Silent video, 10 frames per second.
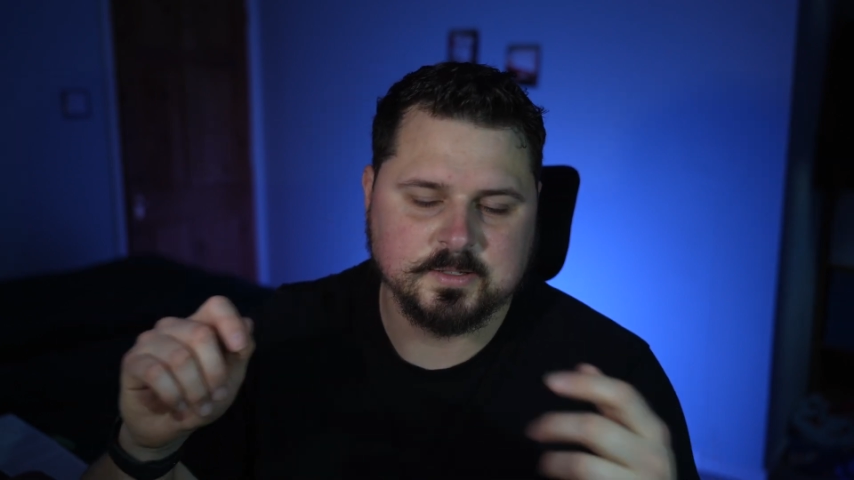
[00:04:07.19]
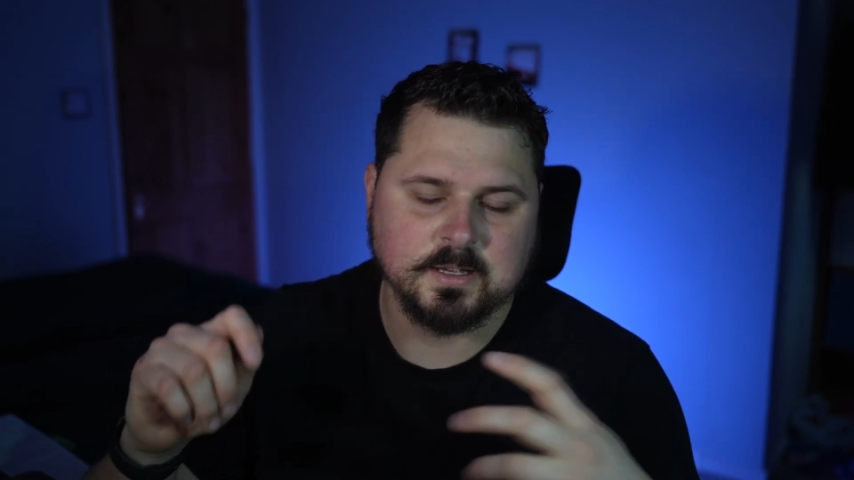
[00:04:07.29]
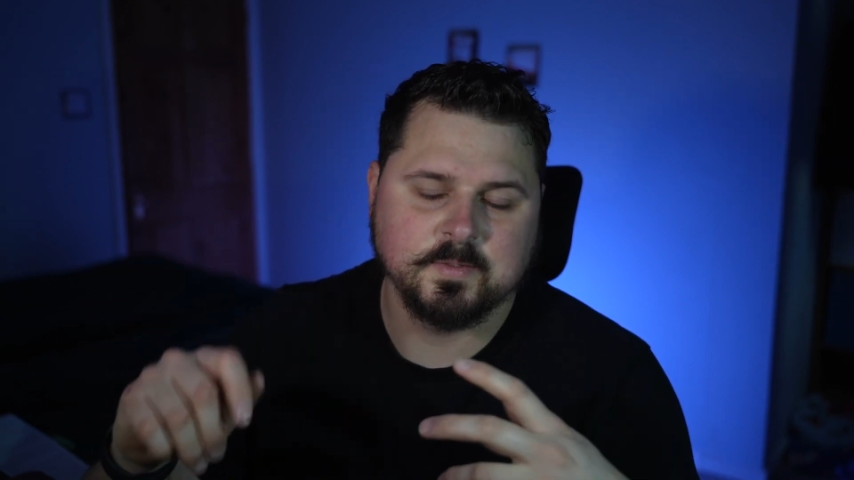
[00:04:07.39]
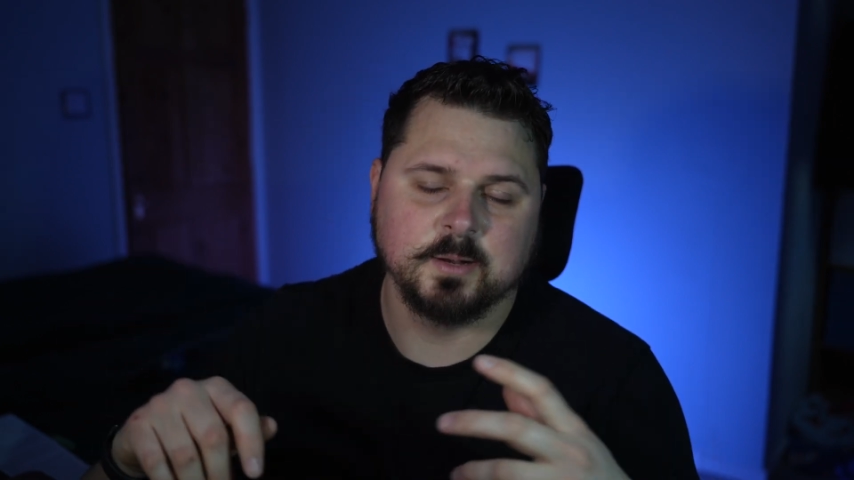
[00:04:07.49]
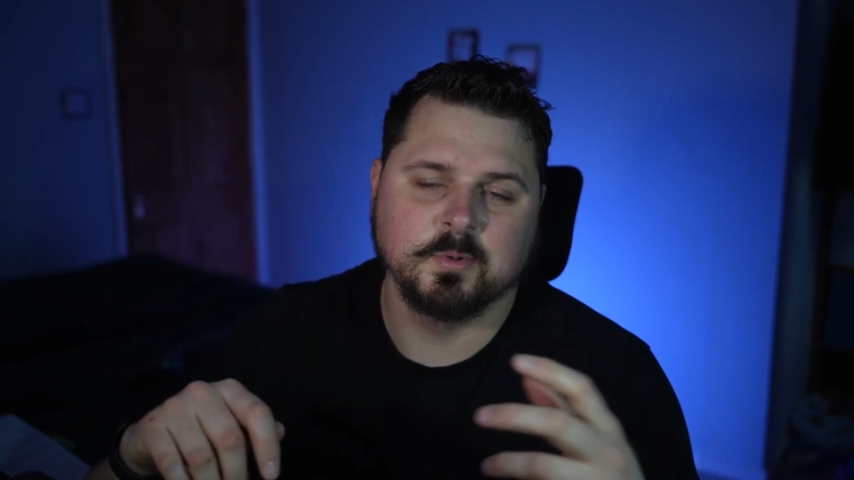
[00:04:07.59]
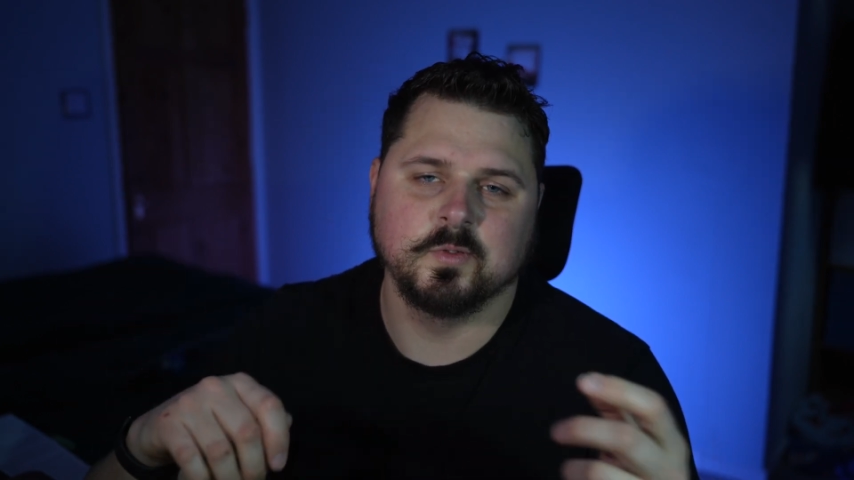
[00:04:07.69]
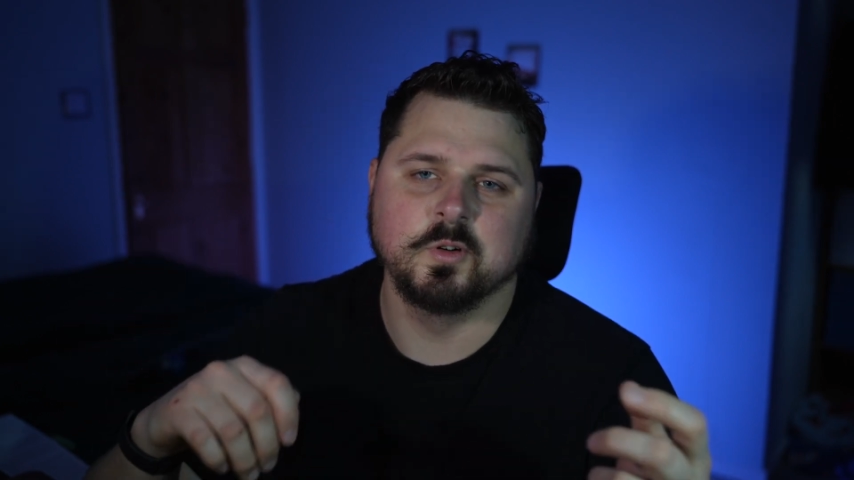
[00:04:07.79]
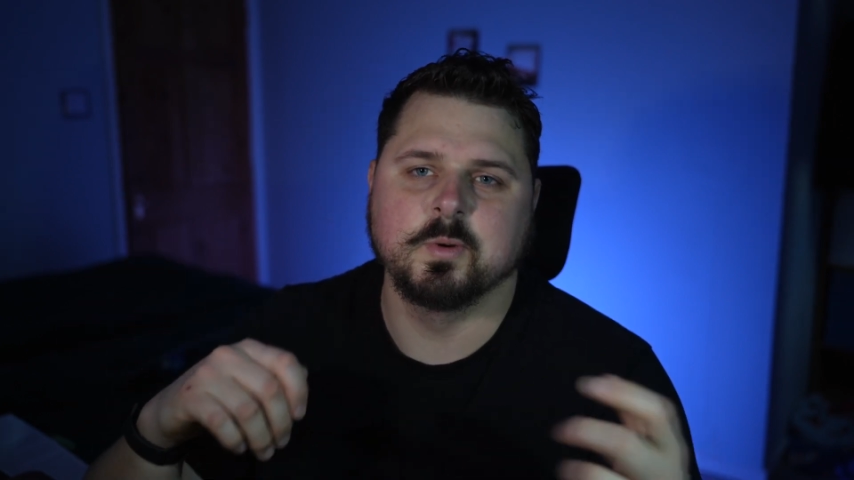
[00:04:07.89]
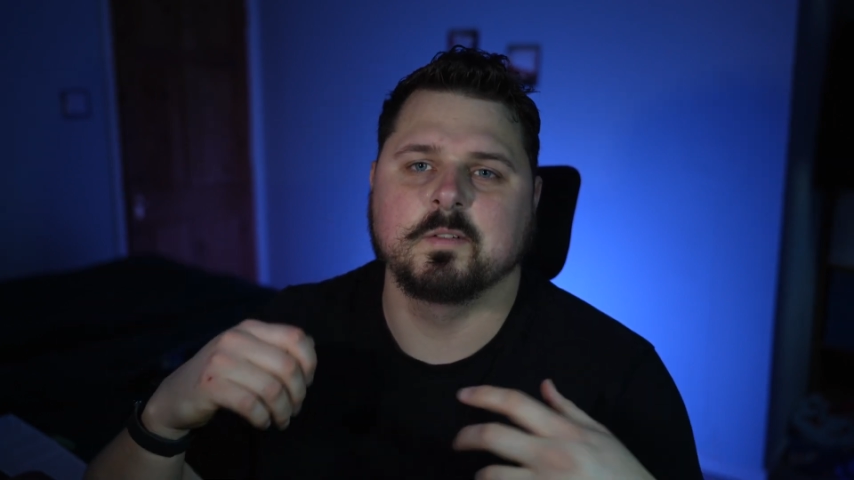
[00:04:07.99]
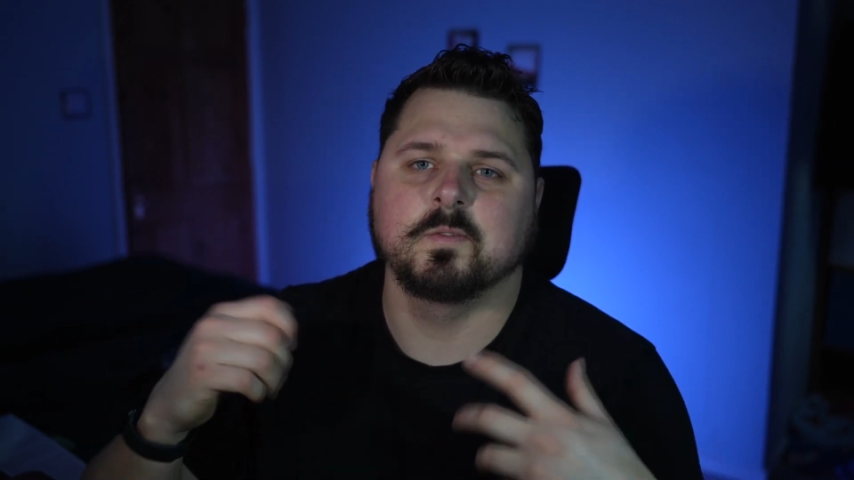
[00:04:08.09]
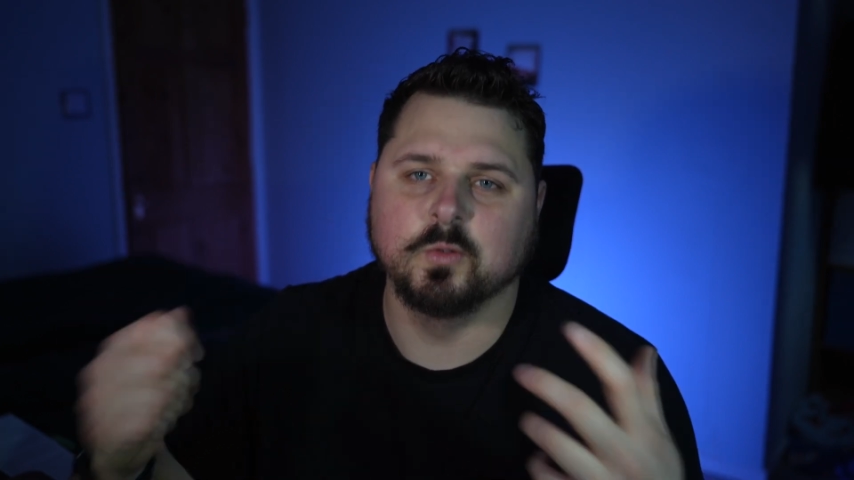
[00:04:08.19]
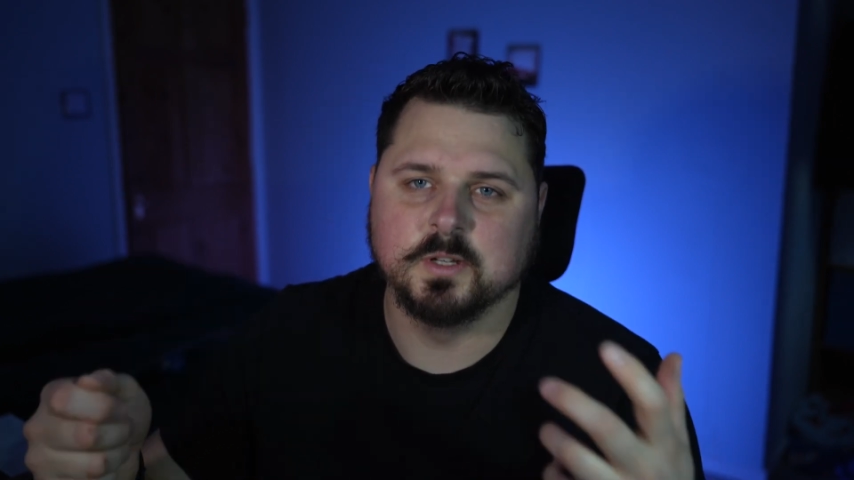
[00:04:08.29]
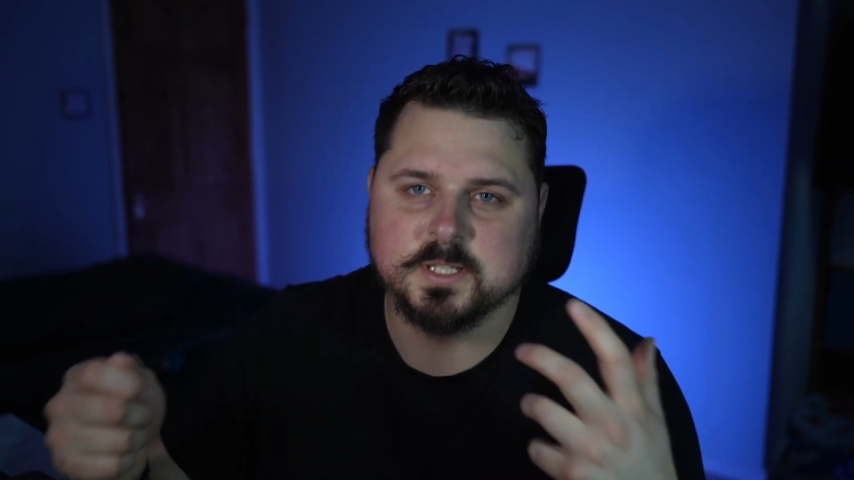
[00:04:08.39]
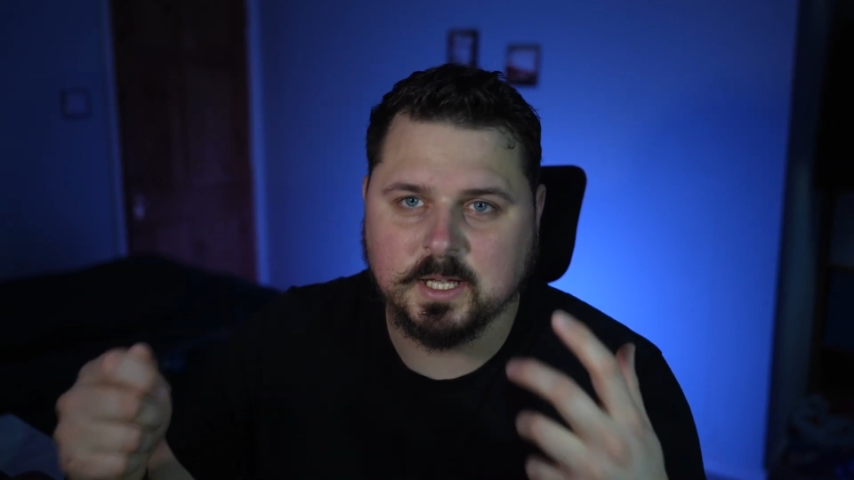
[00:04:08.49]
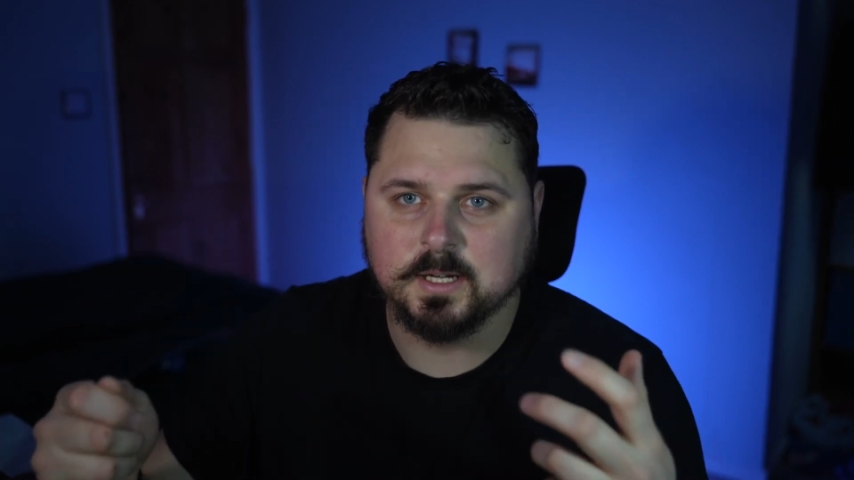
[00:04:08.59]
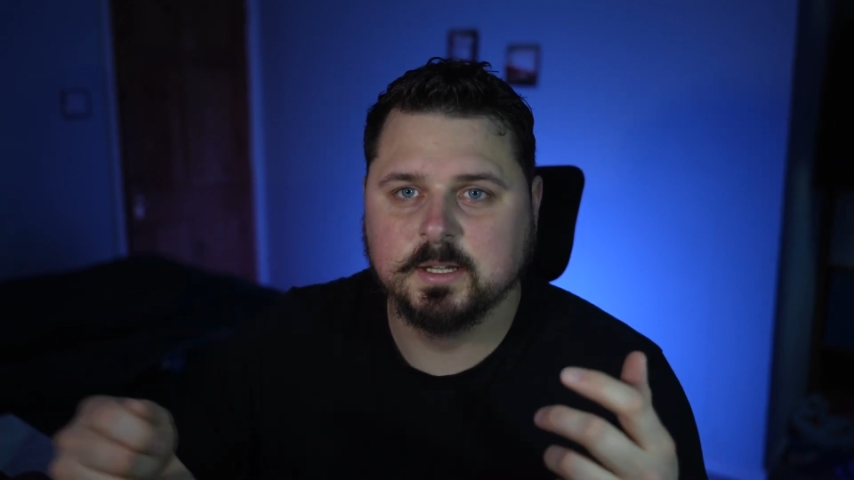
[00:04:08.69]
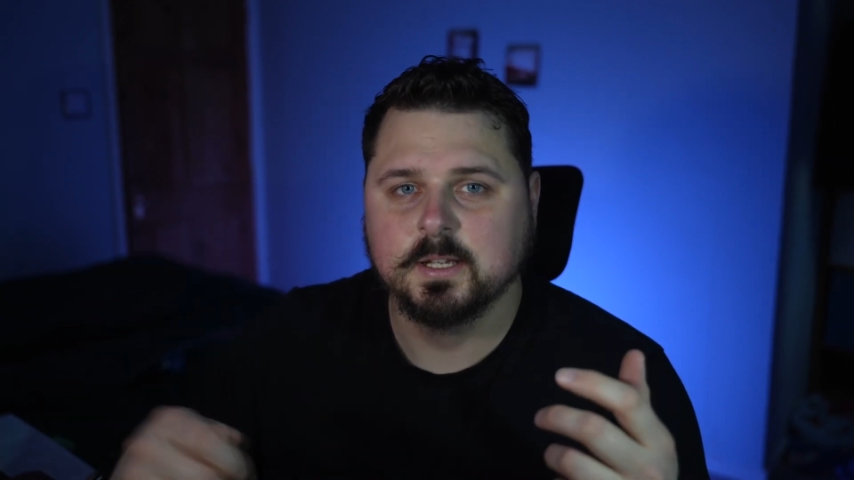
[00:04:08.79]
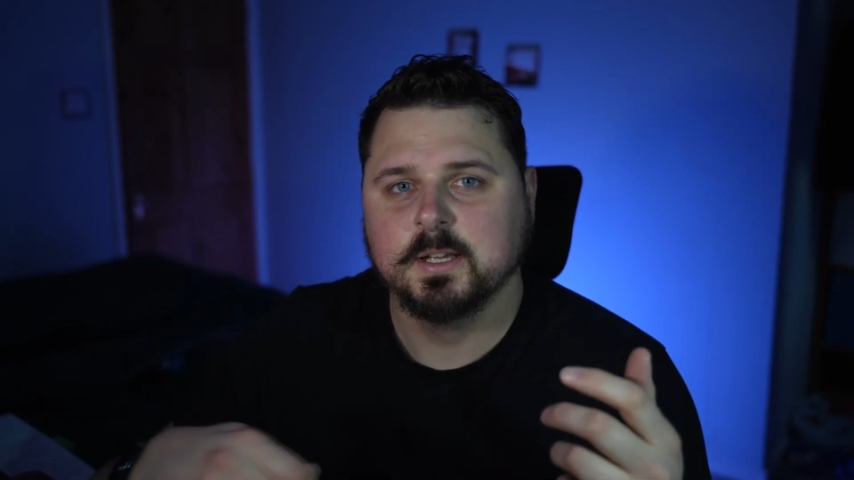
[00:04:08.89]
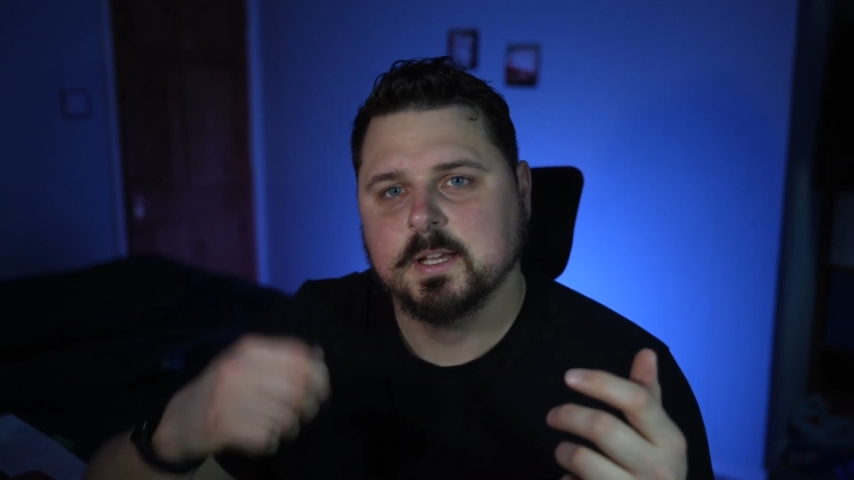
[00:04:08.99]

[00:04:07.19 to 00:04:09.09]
because I've had it before where I've thought it's done,